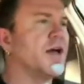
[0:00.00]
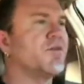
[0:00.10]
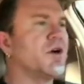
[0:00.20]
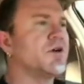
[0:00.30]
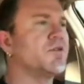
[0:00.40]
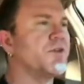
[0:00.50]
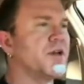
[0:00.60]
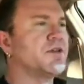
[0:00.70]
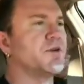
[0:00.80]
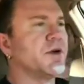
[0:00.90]
you have all the
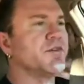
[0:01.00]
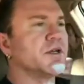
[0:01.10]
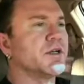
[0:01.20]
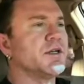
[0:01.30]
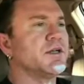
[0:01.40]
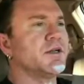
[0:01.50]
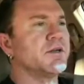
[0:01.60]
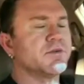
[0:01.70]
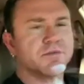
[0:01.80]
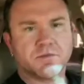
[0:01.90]
faith you're ever going to need.